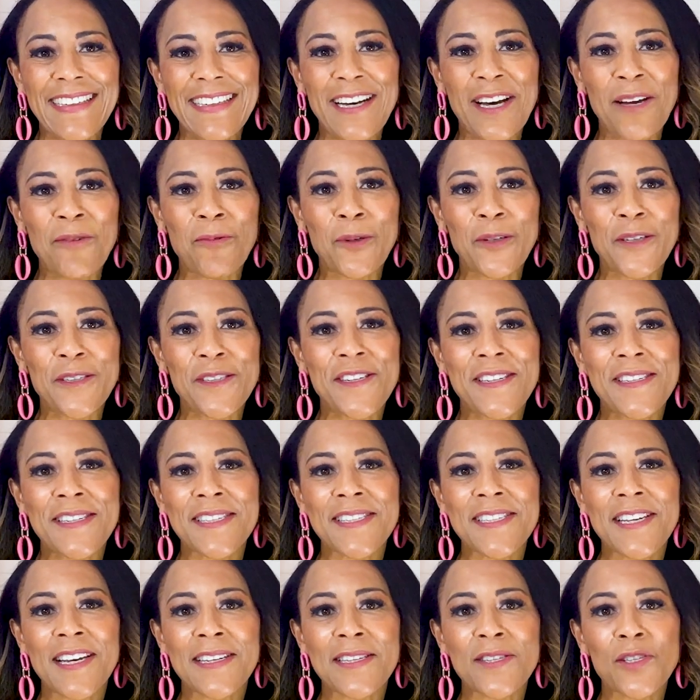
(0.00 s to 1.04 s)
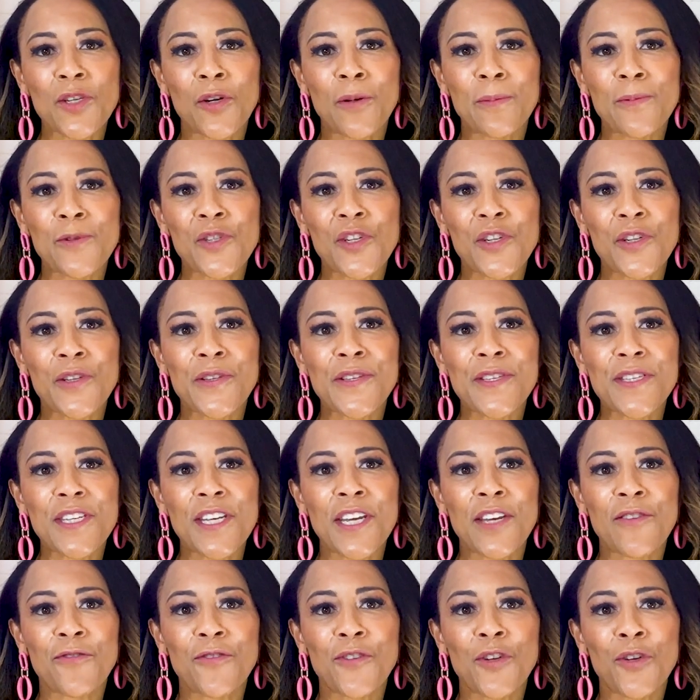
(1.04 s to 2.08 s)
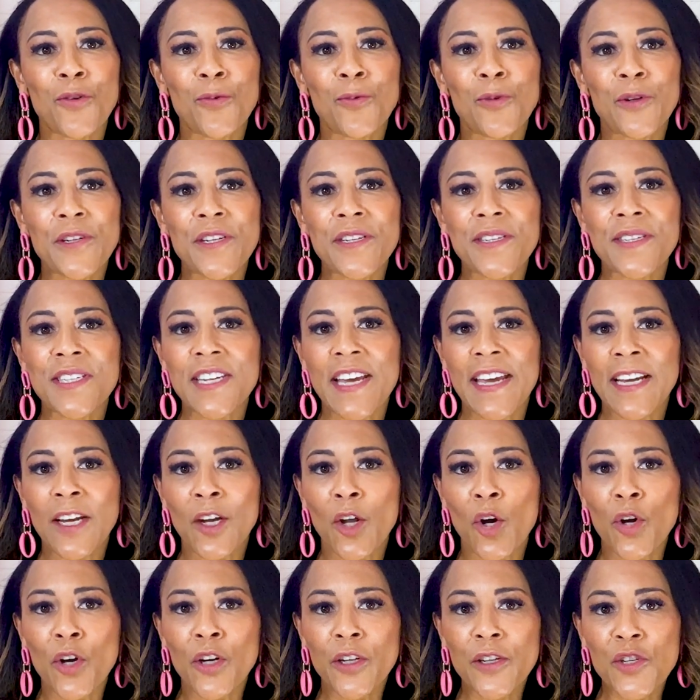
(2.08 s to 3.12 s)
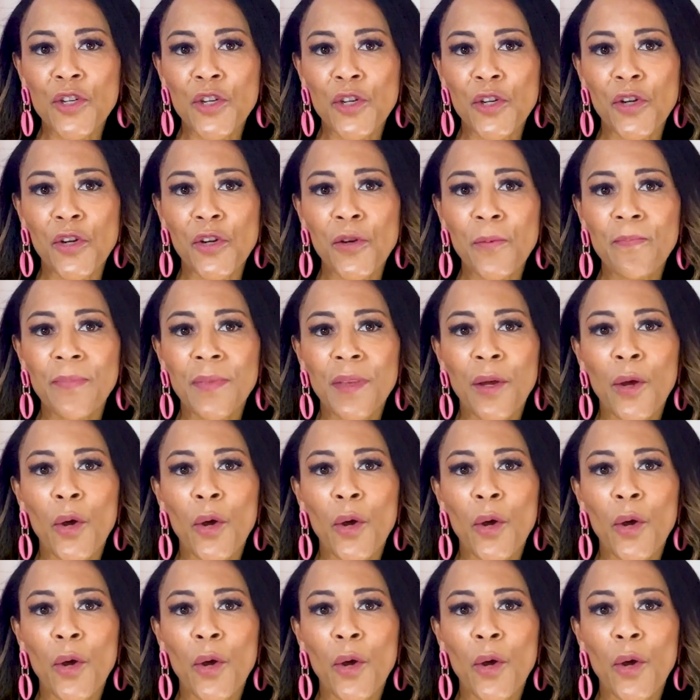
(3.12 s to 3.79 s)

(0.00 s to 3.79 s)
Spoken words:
I wanted to discuss options if you want to stay longer term